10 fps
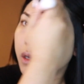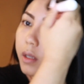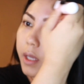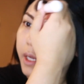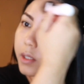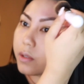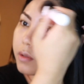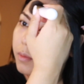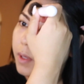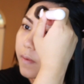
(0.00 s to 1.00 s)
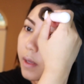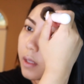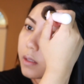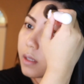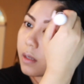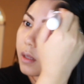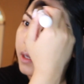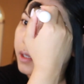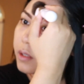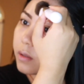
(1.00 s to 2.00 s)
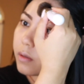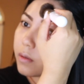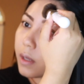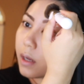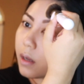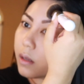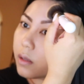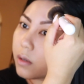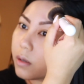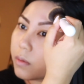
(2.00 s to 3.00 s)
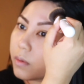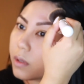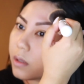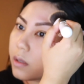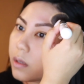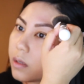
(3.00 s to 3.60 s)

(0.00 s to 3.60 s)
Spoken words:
yeah, I just told my fiance to let her know that, you know, we'll